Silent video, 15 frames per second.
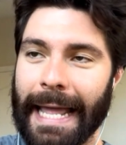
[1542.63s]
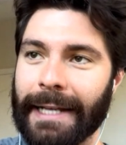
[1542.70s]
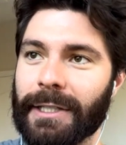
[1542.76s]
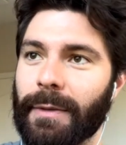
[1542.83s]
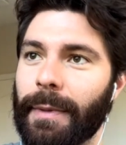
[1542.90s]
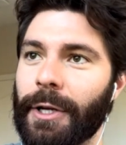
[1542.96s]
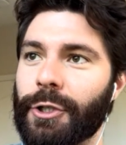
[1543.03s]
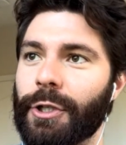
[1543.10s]

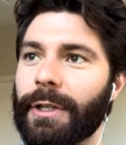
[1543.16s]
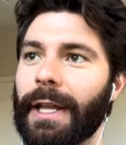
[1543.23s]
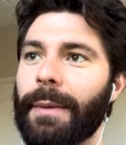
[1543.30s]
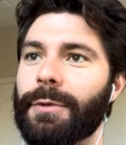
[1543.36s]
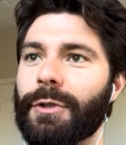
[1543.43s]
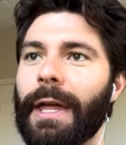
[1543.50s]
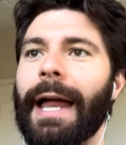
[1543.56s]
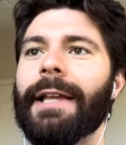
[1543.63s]
exhibition
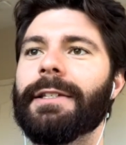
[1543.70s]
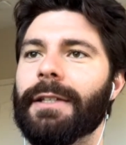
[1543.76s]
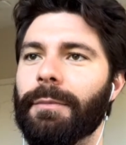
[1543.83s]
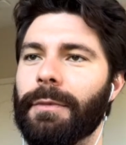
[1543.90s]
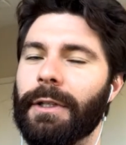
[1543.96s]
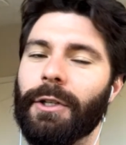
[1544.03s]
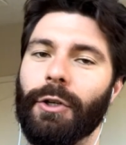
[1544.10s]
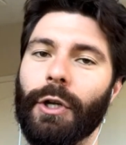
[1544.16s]
game. So that is
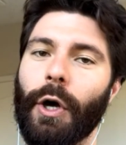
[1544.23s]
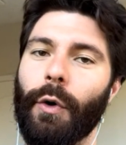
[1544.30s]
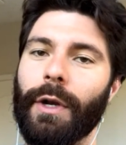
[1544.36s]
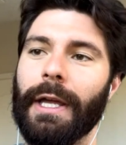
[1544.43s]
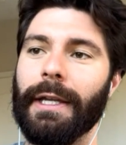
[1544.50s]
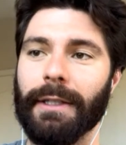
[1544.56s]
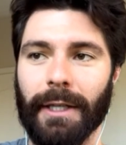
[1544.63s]
something to note.